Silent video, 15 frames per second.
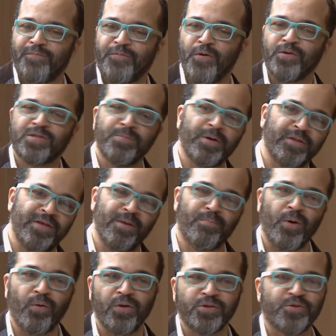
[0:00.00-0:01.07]
folks among the
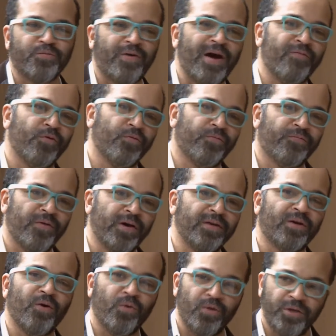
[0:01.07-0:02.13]
Ebola Survival
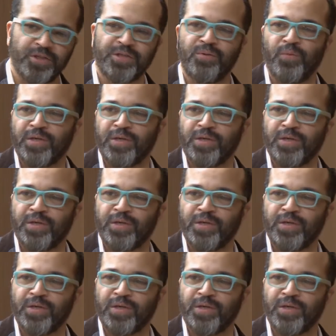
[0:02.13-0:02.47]
Fund Coalition,